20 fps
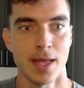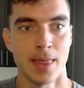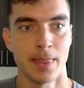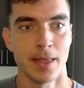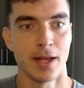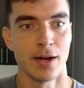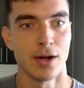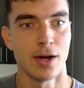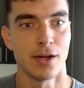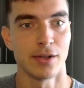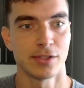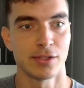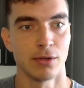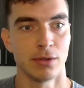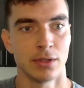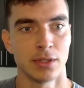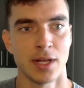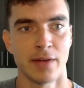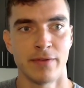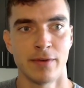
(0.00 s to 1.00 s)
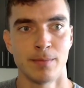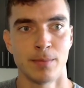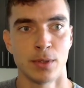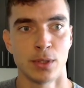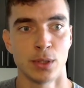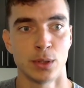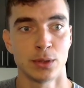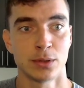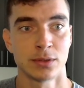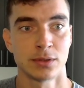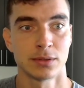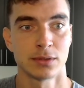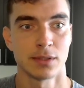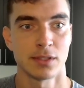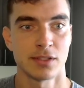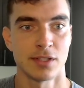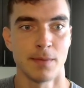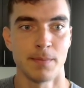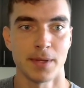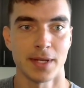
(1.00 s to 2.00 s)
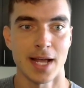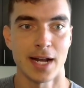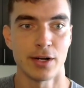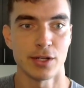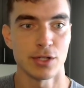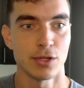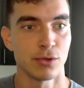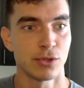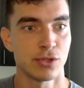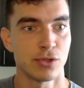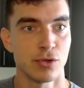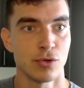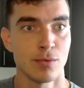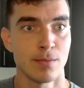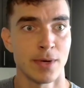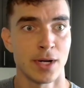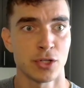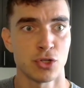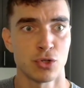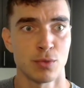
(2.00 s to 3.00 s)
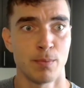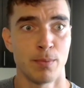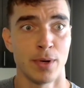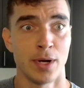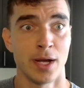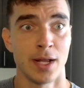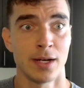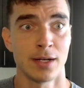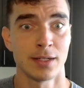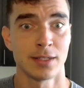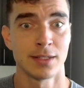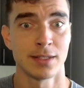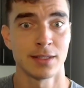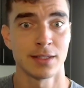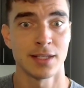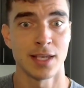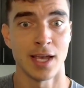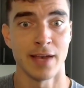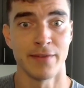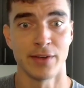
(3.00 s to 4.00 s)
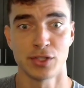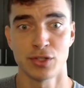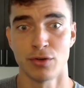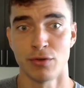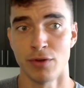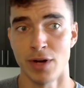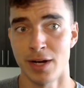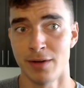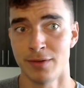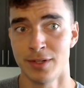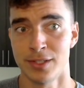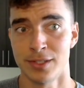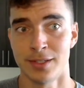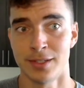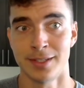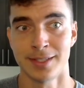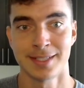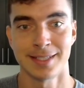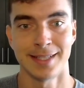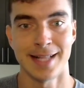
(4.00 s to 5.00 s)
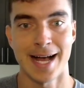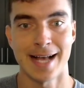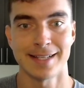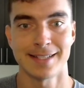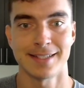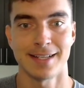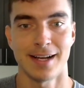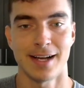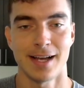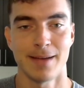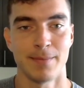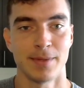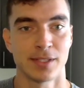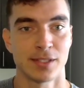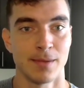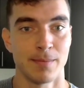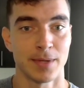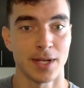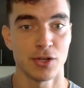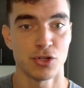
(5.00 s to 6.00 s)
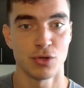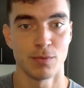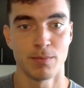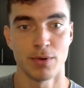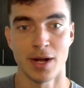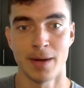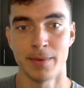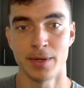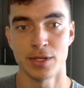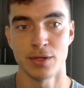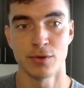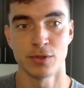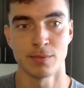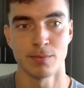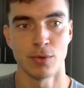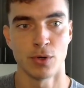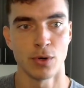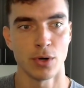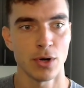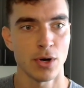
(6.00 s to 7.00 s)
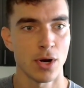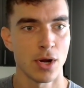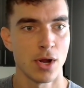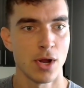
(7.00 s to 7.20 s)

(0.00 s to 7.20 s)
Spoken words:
And then also Lovable, something I don't use too much, but gave us great results last time. It's something I should probably use more.